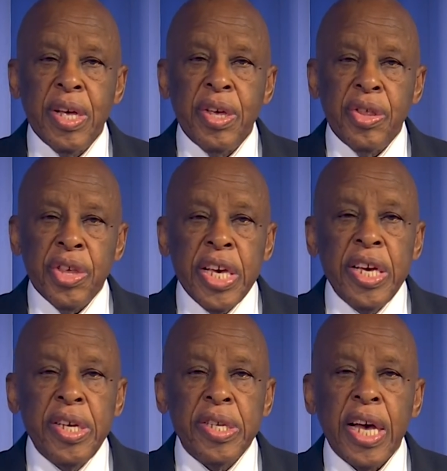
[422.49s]

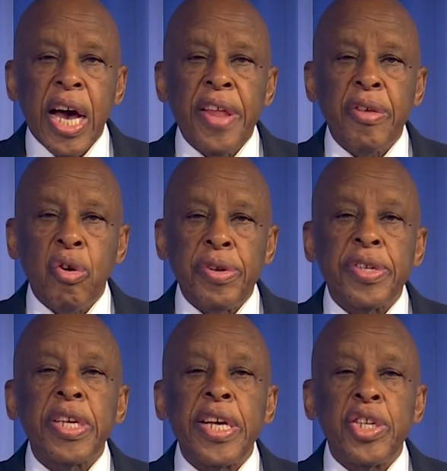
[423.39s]
these are the
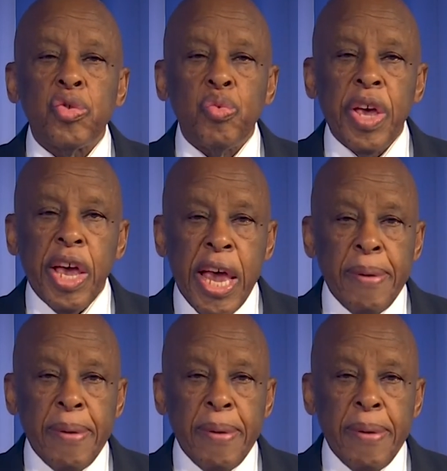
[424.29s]
concerns we aim